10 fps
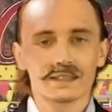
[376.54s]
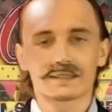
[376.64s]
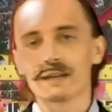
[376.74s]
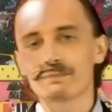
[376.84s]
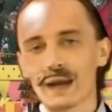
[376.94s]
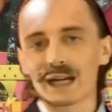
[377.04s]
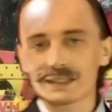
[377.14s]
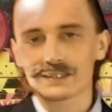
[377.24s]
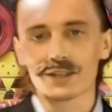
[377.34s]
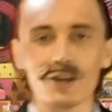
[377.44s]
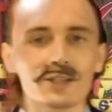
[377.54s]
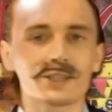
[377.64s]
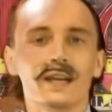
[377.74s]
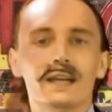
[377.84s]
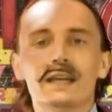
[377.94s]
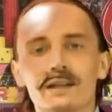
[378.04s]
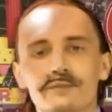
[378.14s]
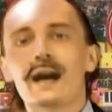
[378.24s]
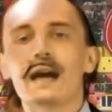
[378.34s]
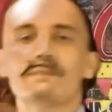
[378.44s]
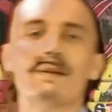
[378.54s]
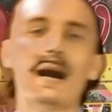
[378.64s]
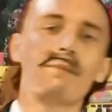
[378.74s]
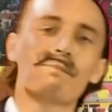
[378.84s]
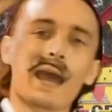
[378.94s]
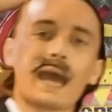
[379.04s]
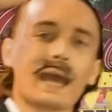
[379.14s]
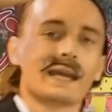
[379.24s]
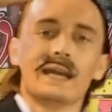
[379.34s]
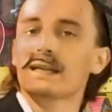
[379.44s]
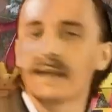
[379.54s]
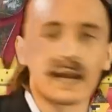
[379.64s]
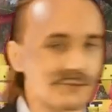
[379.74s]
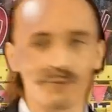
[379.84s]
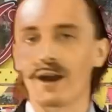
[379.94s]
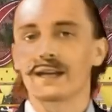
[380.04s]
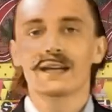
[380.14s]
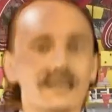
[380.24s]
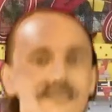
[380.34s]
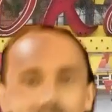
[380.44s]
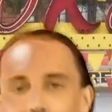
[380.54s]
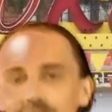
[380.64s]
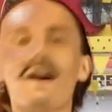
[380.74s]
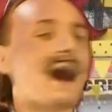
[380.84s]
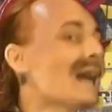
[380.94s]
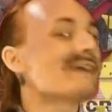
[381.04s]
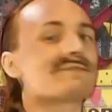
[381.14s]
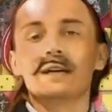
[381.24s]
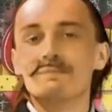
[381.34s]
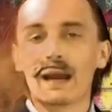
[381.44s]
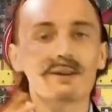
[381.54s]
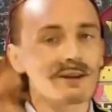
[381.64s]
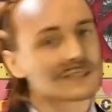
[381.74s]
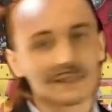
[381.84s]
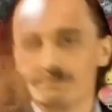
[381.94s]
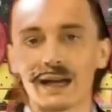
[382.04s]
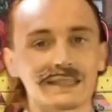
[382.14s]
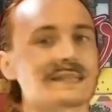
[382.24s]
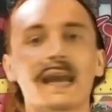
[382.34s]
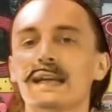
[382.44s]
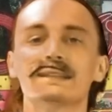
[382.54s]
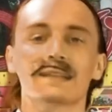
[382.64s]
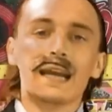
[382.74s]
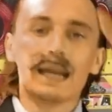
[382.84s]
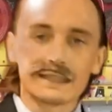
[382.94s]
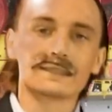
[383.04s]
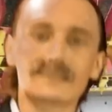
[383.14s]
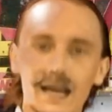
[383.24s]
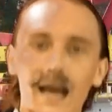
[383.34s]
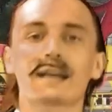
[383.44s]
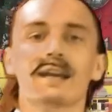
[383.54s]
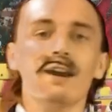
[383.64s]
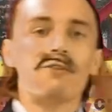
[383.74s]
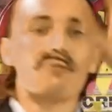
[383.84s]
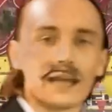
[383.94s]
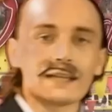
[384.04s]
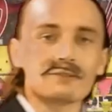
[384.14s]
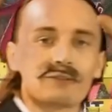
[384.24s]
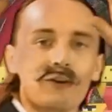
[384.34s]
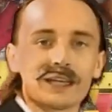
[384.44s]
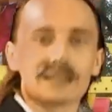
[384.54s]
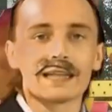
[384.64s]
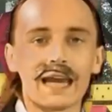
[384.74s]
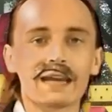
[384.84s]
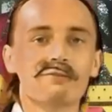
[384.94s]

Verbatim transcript: 10 pounds of douche in a 5 pound bag. Guess what? Got five Camaros and Mustangs in stock, waiting for you lame